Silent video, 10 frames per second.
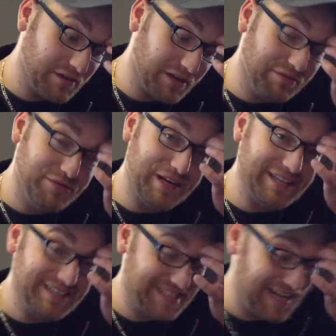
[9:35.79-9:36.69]
if I find
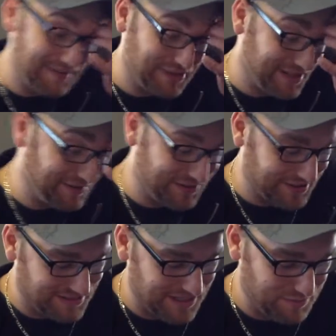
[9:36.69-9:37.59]
the time to get everything
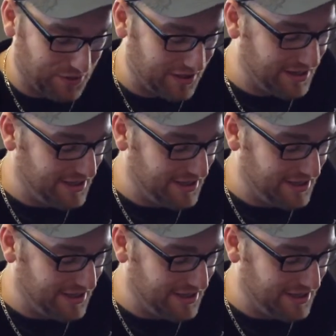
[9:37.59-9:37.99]
done, but